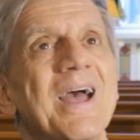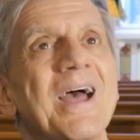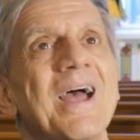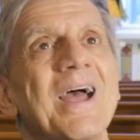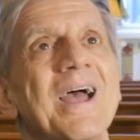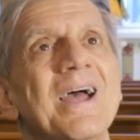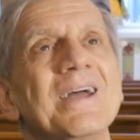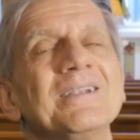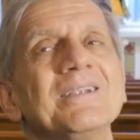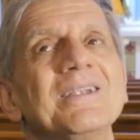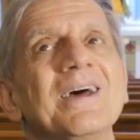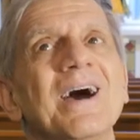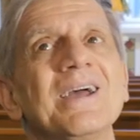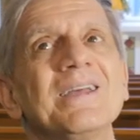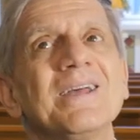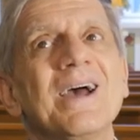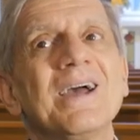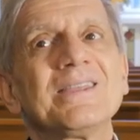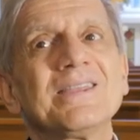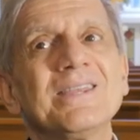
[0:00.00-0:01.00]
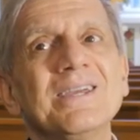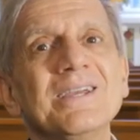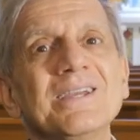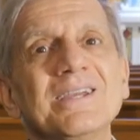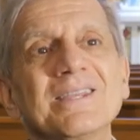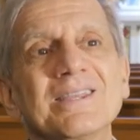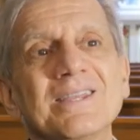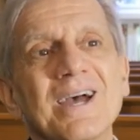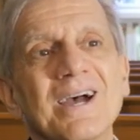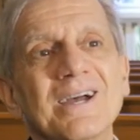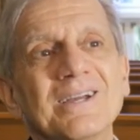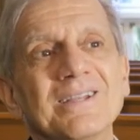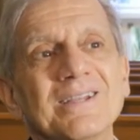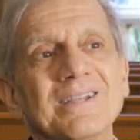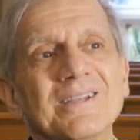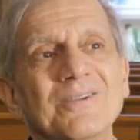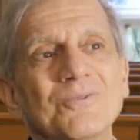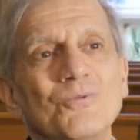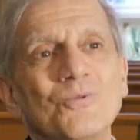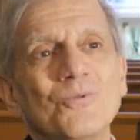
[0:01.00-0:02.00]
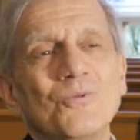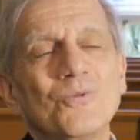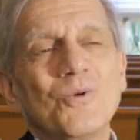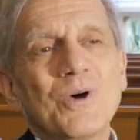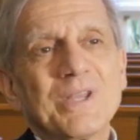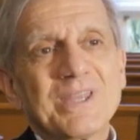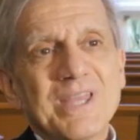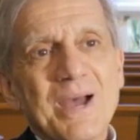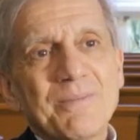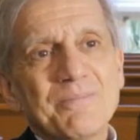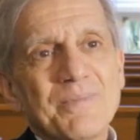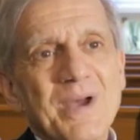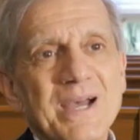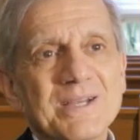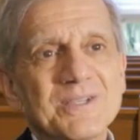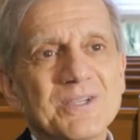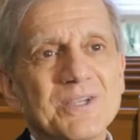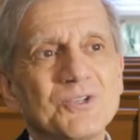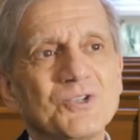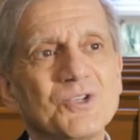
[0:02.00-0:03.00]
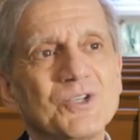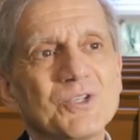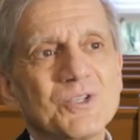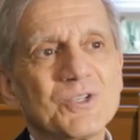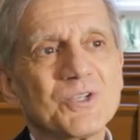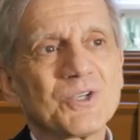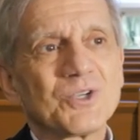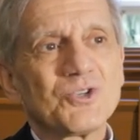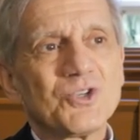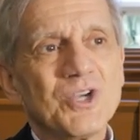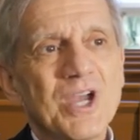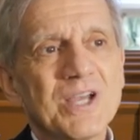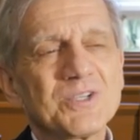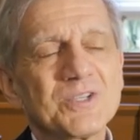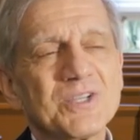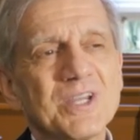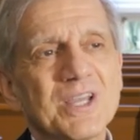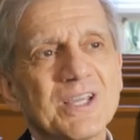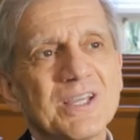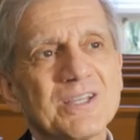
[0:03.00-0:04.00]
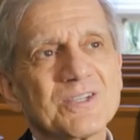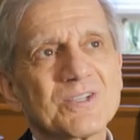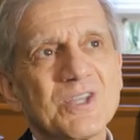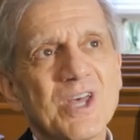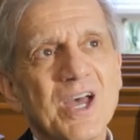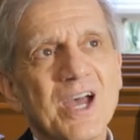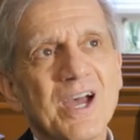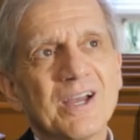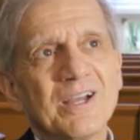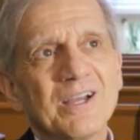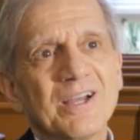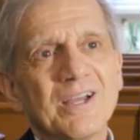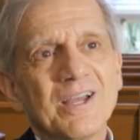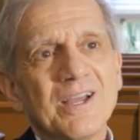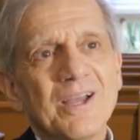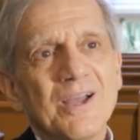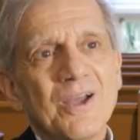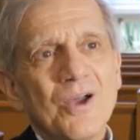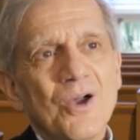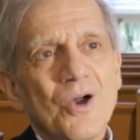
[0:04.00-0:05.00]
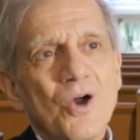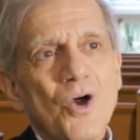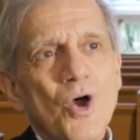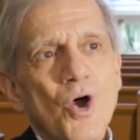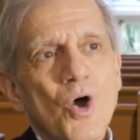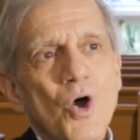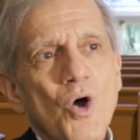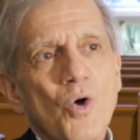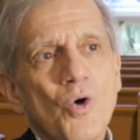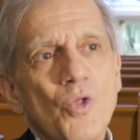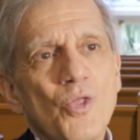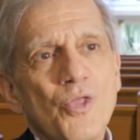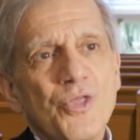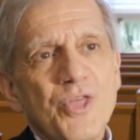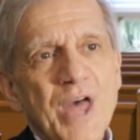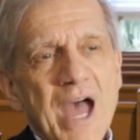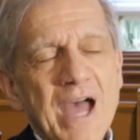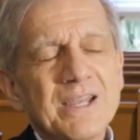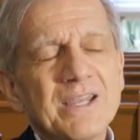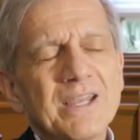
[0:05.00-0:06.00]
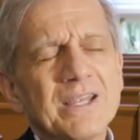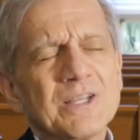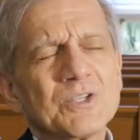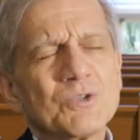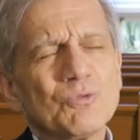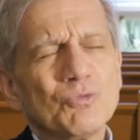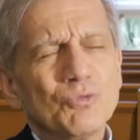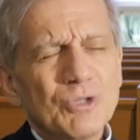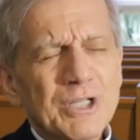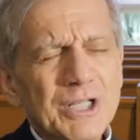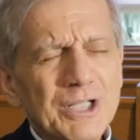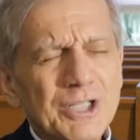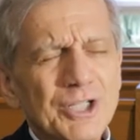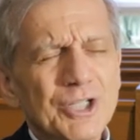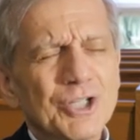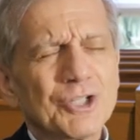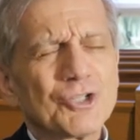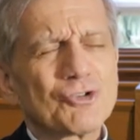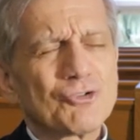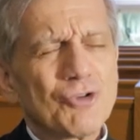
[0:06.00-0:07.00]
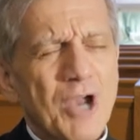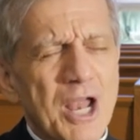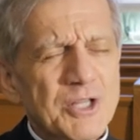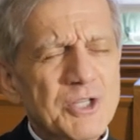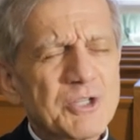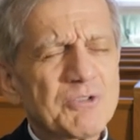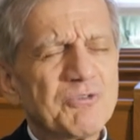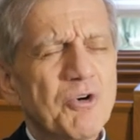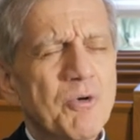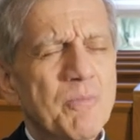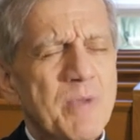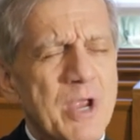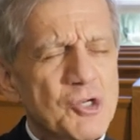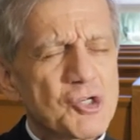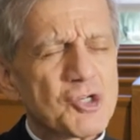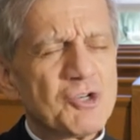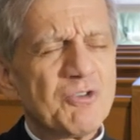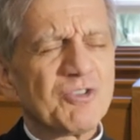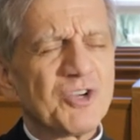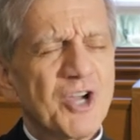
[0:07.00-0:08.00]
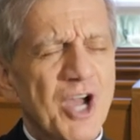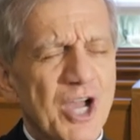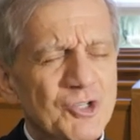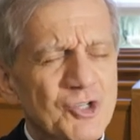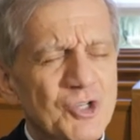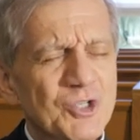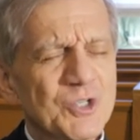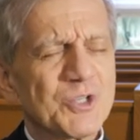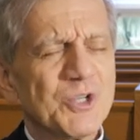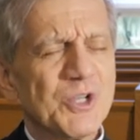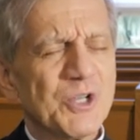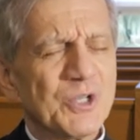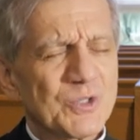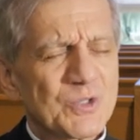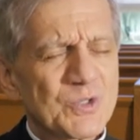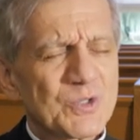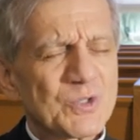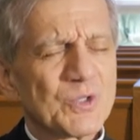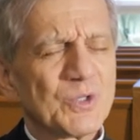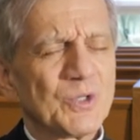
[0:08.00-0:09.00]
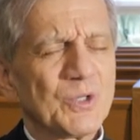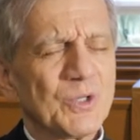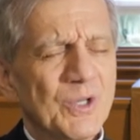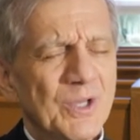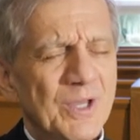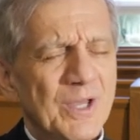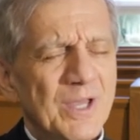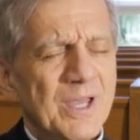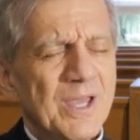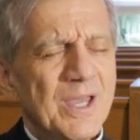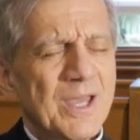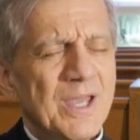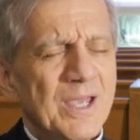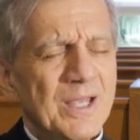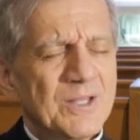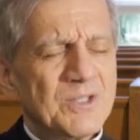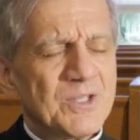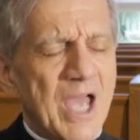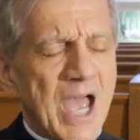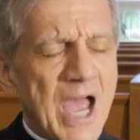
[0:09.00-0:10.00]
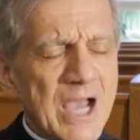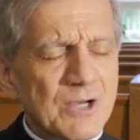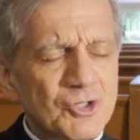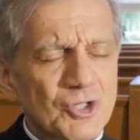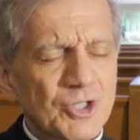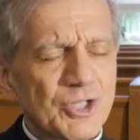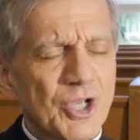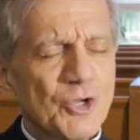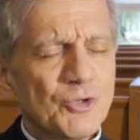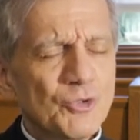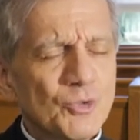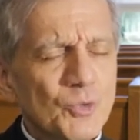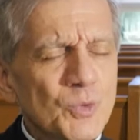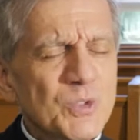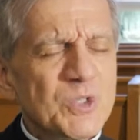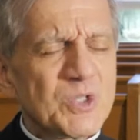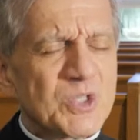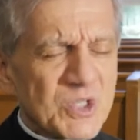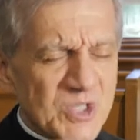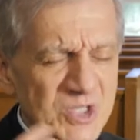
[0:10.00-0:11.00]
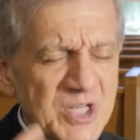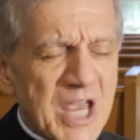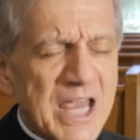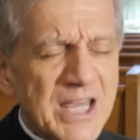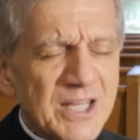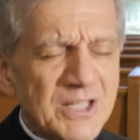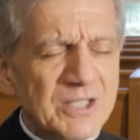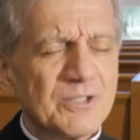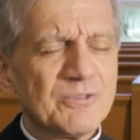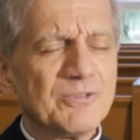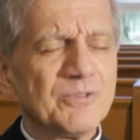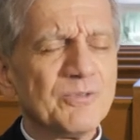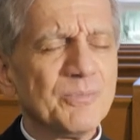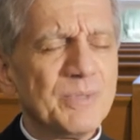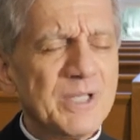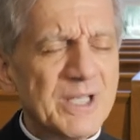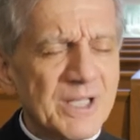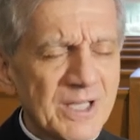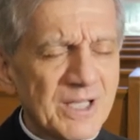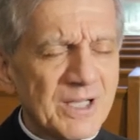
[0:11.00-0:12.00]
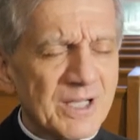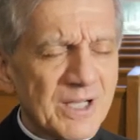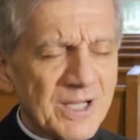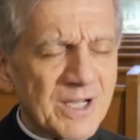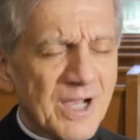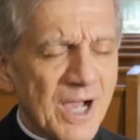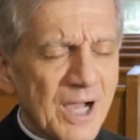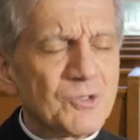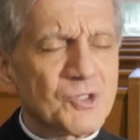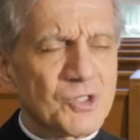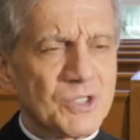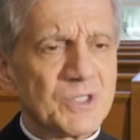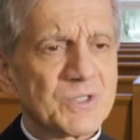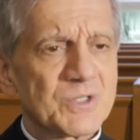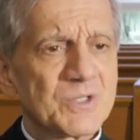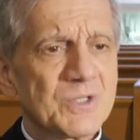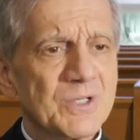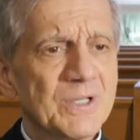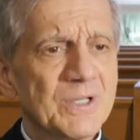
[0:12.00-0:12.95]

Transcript: And I, I think that what that passage is suggesting is that that is really a transformation of consciousness. It's actually a new state of being conscious.